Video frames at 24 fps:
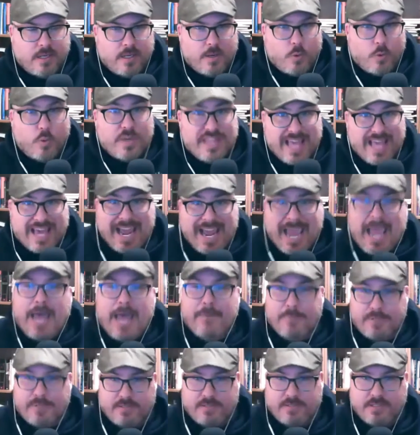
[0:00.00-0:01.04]
When that
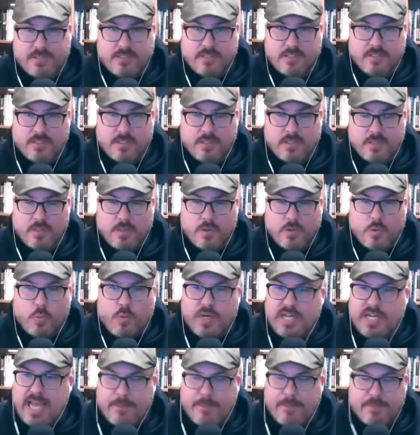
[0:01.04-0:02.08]
happens,
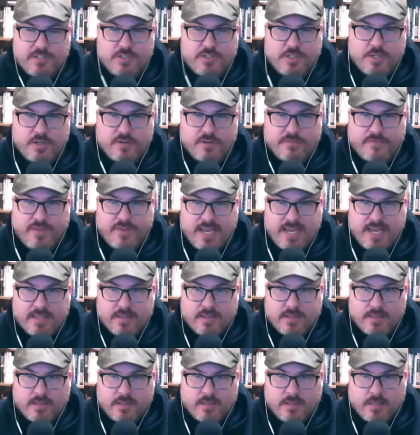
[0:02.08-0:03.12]
what happens to your
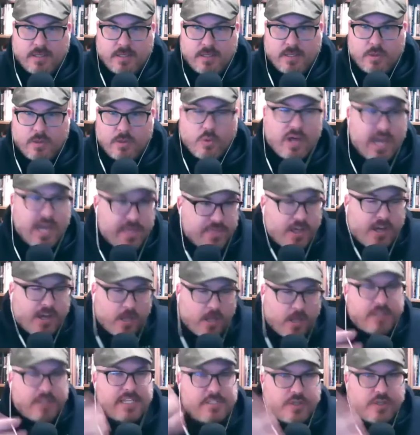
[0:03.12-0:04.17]
faith? Well, I thought
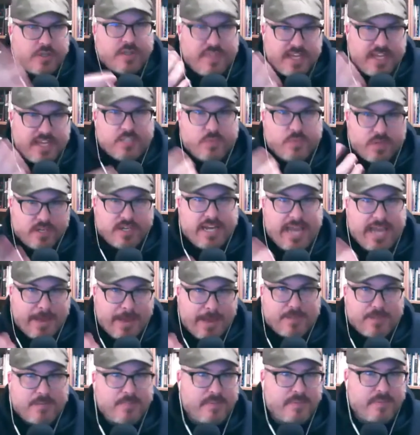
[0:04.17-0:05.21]
all these good things were going to
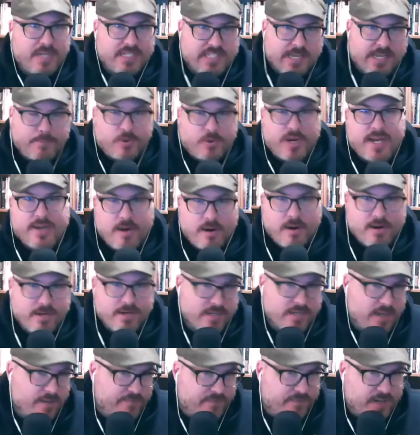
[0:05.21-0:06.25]
happen to me because I prayed hard
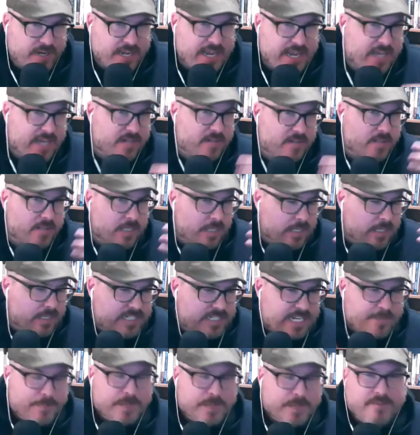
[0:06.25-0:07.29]
enough and I had
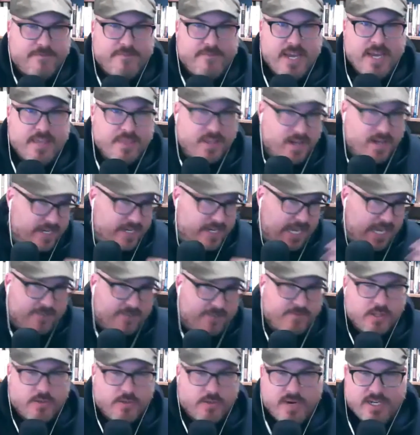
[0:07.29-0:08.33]
deep enough faith and I
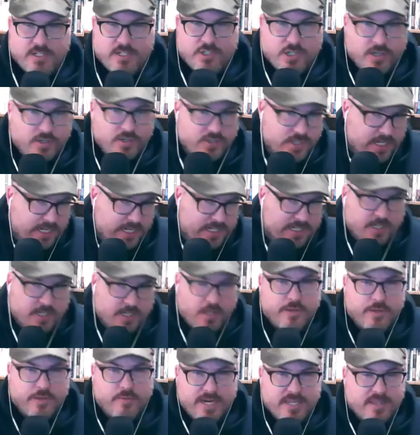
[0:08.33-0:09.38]
gave to the right church and I did
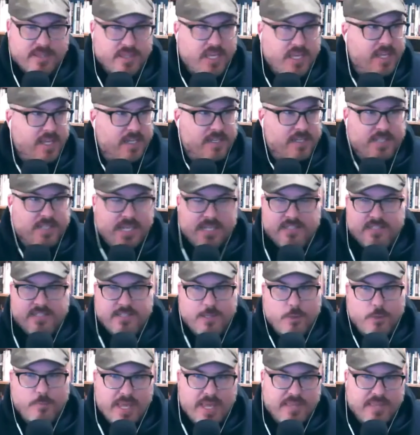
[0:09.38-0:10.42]
all the right things, and
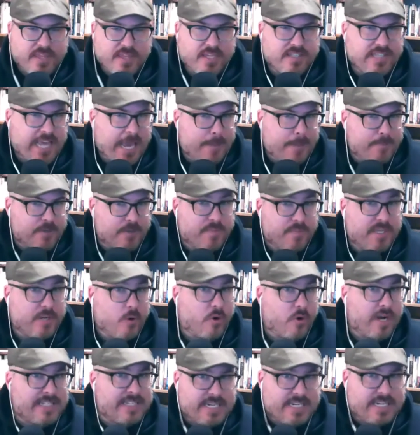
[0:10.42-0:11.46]
still bad things happened to me,
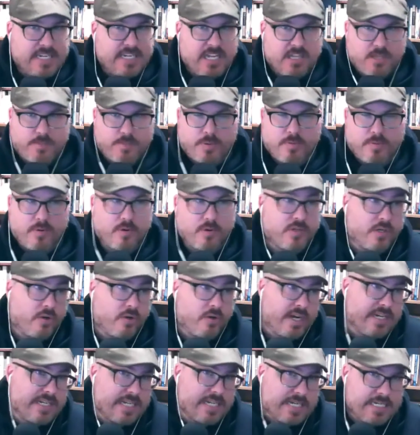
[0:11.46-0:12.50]
or I didn't get the promotion,
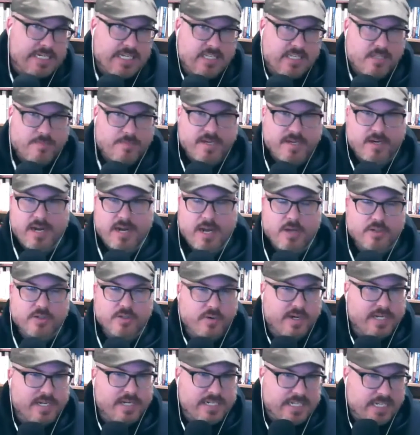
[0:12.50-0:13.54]
or I didn't get the bigger house,
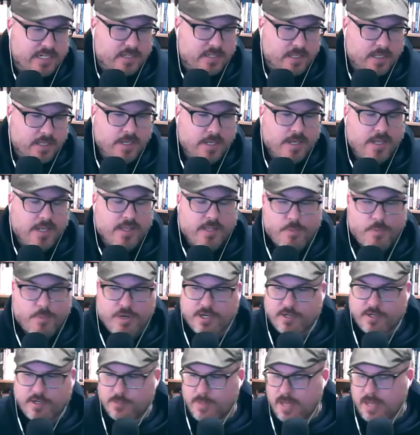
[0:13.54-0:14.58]
or I didn't get the
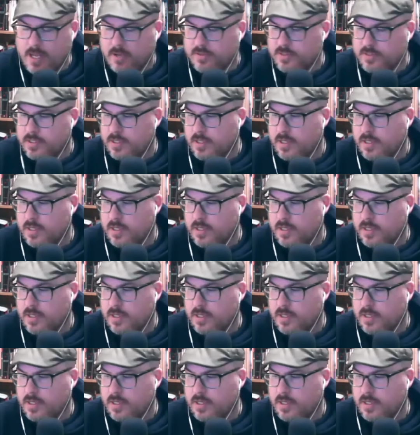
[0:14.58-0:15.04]
prettier spouse.